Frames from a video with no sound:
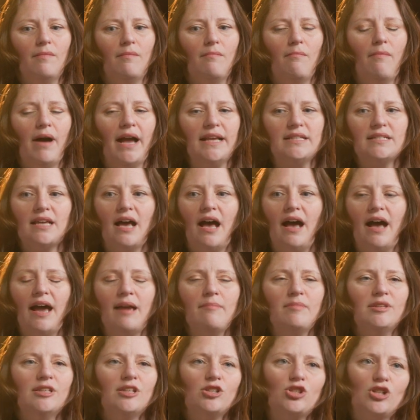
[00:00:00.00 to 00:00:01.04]
my
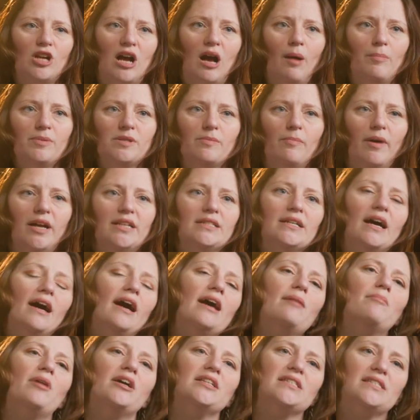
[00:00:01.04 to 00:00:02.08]
time in the shops, my
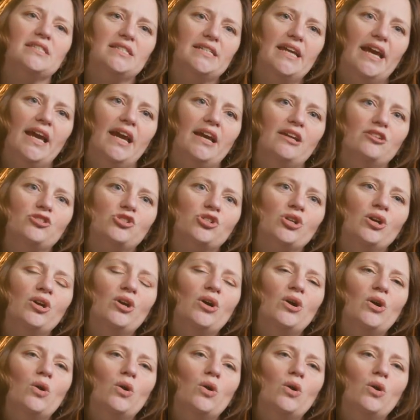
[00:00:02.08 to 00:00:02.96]
time on stage